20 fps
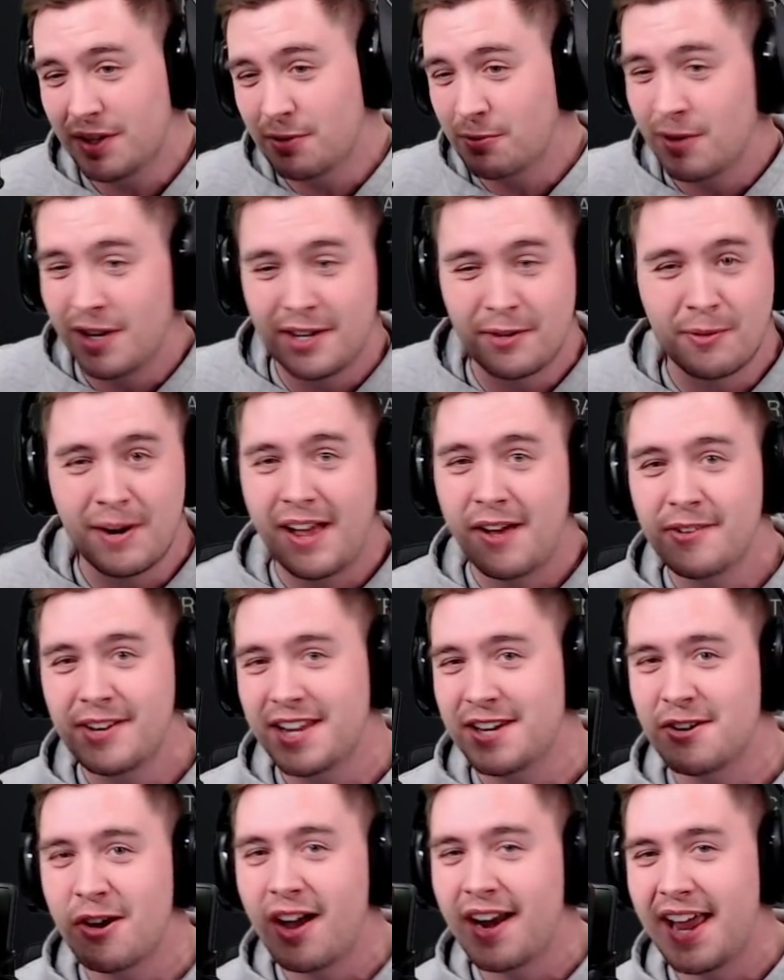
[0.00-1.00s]
run around and
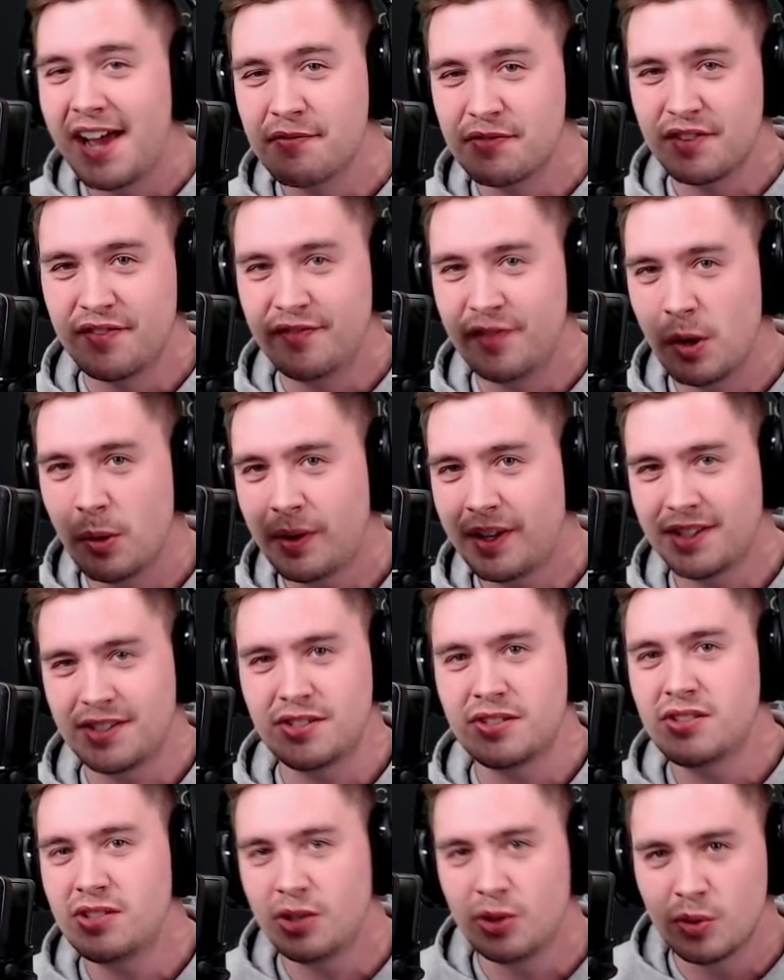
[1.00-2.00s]
not have to focus
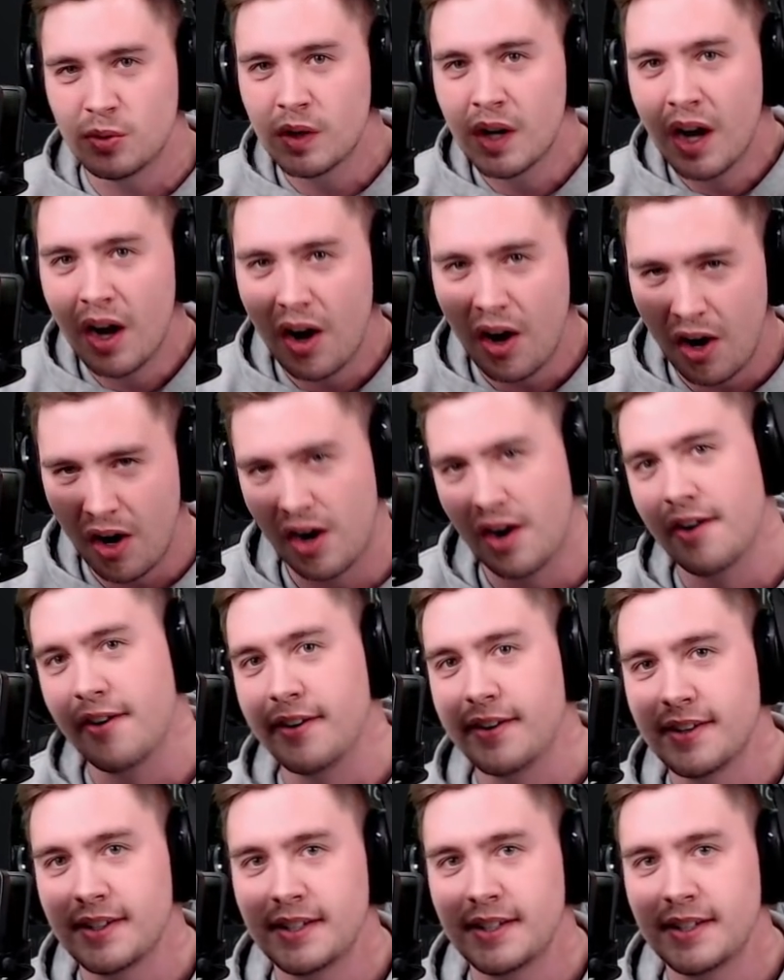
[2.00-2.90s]
too hard.